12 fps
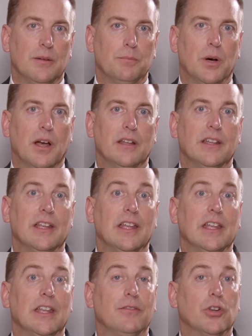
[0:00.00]
but
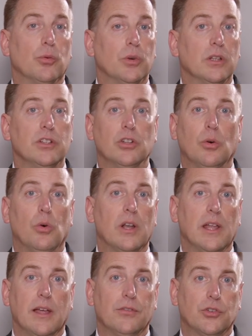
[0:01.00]
if you really don't want
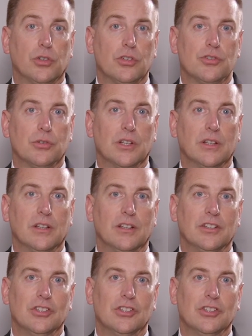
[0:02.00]
to have surgery,